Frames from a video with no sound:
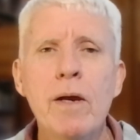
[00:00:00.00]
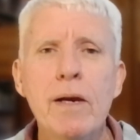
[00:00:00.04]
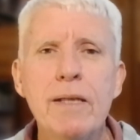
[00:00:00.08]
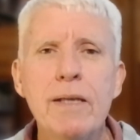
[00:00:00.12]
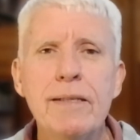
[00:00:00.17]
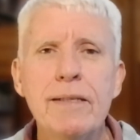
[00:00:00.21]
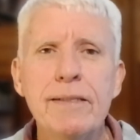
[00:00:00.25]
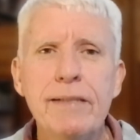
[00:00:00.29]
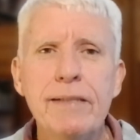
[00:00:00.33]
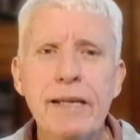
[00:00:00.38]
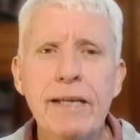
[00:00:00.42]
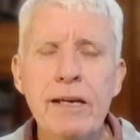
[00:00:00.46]

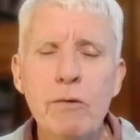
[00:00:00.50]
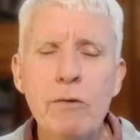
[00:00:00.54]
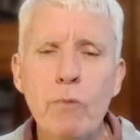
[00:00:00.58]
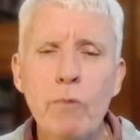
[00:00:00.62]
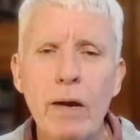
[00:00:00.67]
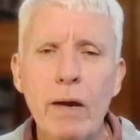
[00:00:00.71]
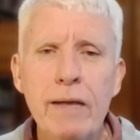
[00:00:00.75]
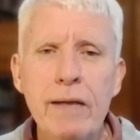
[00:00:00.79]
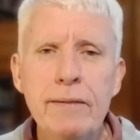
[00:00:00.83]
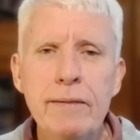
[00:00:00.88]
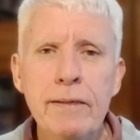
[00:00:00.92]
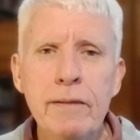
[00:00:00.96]
Seed
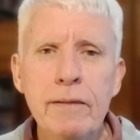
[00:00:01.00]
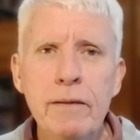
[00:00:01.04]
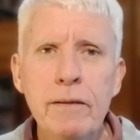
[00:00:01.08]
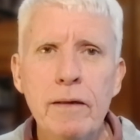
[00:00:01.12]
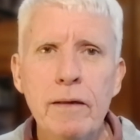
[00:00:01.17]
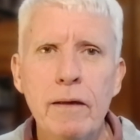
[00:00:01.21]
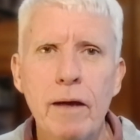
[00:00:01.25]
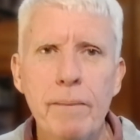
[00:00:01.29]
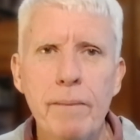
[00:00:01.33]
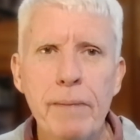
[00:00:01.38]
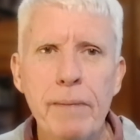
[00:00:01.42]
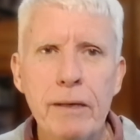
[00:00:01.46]
raising,
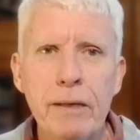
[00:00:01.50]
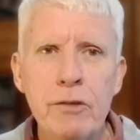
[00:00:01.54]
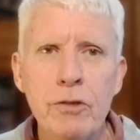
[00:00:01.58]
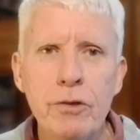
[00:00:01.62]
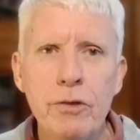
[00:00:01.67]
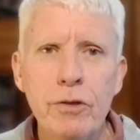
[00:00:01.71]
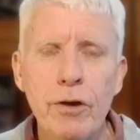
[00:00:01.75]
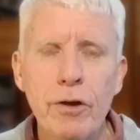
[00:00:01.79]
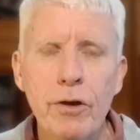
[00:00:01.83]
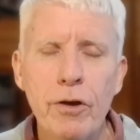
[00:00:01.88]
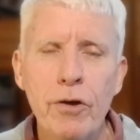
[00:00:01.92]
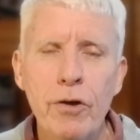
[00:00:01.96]
I
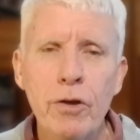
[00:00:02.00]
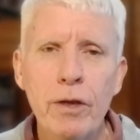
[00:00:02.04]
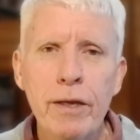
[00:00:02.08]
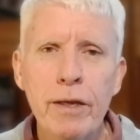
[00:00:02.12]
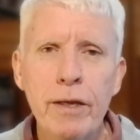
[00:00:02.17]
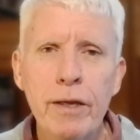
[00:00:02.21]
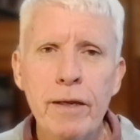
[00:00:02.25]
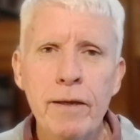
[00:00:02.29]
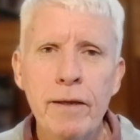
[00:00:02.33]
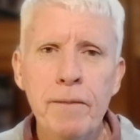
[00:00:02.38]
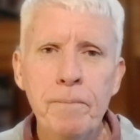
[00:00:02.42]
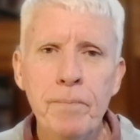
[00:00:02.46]
mentioned
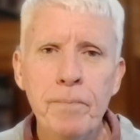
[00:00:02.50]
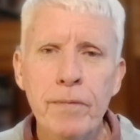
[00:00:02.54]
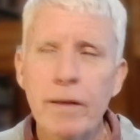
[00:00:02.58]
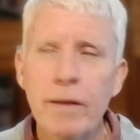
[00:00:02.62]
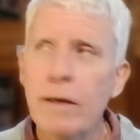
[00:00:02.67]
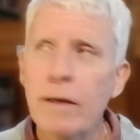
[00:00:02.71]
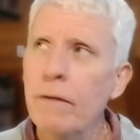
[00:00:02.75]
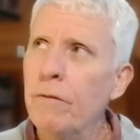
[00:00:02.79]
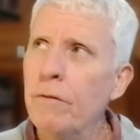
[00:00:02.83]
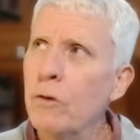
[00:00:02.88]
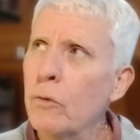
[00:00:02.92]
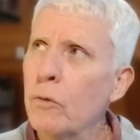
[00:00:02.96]
earlier.
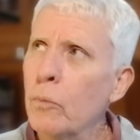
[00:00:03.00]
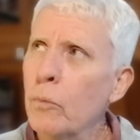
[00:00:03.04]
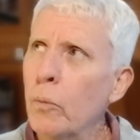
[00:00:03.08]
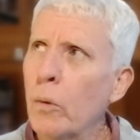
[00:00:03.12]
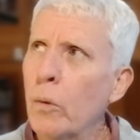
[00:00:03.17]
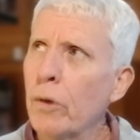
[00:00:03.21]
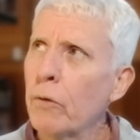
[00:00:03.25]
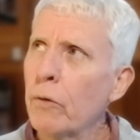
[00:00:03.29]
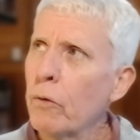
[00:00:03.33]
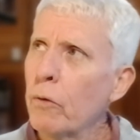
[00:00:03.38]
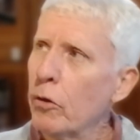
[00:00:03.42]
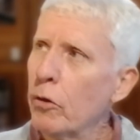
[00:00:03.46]
If you
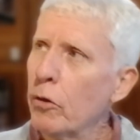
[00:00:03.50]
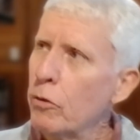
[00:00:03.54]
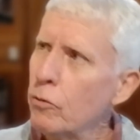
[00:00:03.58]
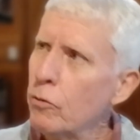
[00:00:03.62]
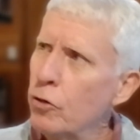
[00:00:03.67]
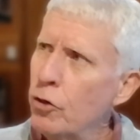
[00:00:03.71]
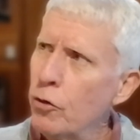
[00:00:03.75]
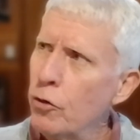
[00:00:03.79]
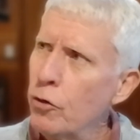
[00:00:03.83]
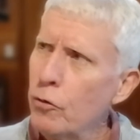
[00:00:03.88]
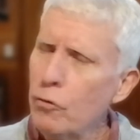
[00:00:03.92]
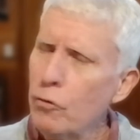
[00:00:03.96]
want to grow the
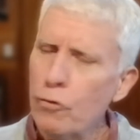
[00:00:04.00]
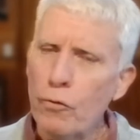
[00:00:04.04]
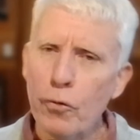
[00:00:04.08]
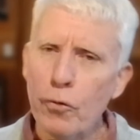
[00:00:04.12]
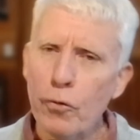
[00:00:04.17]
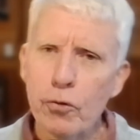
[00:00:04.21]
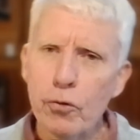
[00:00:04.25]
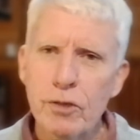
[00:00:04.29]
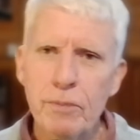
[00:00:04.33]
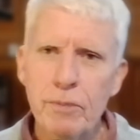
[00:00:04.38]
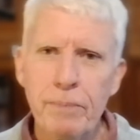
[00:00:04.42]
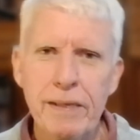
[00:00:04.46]

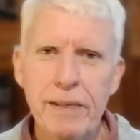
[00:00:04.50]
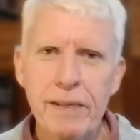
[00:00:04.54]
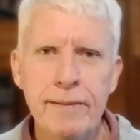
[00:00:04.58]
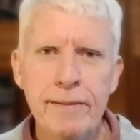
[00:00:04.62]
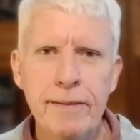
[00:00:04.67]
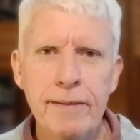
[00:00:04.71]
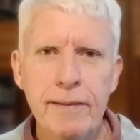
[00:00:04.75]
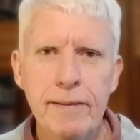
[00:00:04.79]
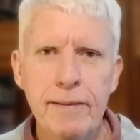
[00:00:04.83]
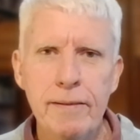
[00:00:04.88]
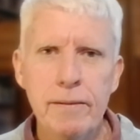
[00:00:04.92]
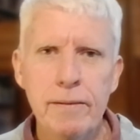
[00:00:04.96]
true
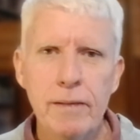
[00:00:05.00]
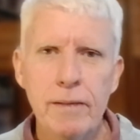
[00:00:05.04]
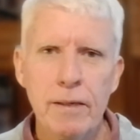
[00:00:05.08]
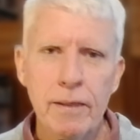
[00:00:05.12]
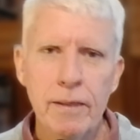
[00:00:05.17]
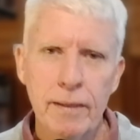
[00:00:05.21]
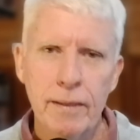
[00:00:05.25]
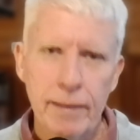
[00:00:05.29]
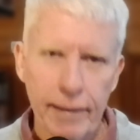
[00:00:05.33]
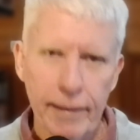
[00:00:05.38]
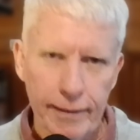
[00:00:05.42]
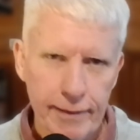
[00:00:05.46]
species,
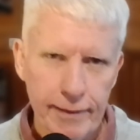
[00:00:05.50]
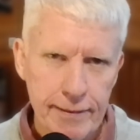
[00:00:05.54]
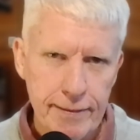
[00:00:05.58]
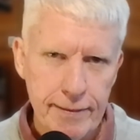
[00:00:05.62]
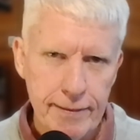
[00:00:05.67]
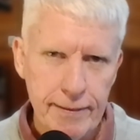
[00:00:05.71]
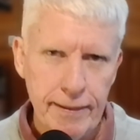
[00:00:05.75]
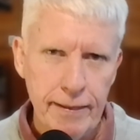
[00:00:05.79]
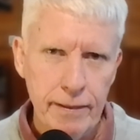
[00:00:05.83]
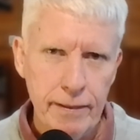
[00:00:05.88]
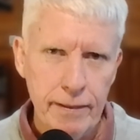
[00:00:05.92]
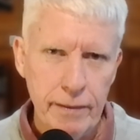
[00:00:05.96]
collect the
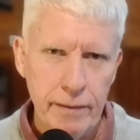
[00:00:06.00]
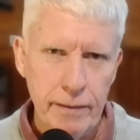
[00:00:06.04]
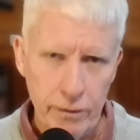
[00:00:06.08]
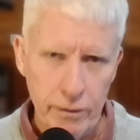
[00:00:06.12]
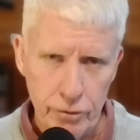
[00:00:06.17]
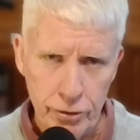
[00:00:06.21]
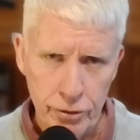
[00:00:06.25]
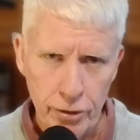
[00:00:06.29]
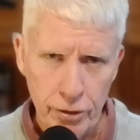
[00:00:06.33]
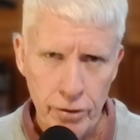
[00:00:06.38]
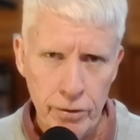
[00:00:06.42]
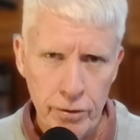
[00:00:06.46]
seed and
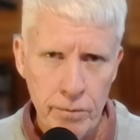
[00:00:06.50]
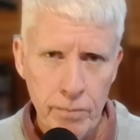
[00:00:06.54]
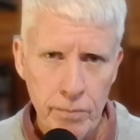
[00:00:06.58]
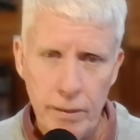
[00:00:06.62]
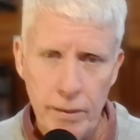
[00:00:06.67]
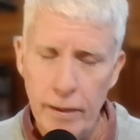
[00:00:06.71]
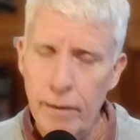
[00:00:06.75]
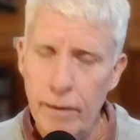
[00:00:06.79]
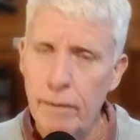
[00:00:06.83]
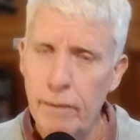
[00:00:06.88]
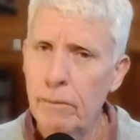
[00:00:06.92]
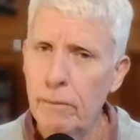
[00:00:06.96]
sow them.
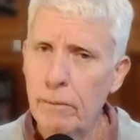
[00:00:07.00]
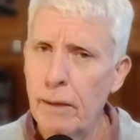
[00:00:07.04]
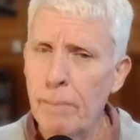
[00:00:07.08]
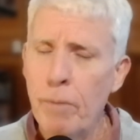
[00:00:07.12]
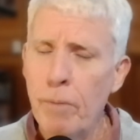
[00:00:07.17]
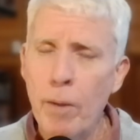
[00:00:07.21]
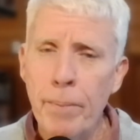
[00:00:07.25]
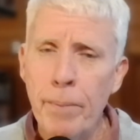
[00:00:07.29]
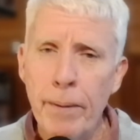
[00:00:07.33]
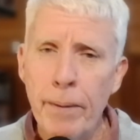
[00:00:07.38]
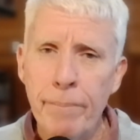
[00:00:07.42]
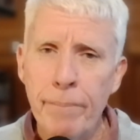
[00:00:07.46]
They
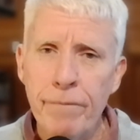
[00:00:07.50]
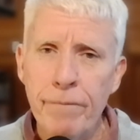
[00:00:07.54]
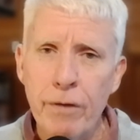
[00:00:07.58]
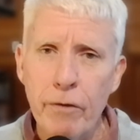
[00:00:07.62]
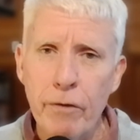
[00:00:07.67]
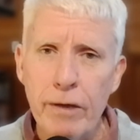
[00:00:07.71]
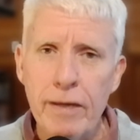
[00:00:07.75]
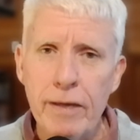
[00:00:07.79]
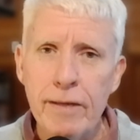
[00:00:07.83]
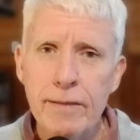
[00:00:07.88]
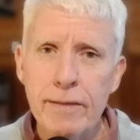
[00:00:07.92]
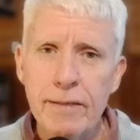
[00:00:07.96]
pop up
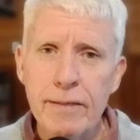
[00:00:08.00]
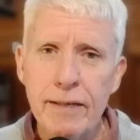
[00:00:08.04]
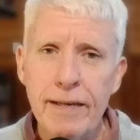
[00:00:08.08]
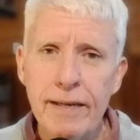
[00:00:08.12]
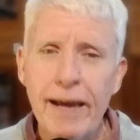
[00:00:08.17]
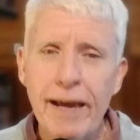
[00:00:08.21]
very easily.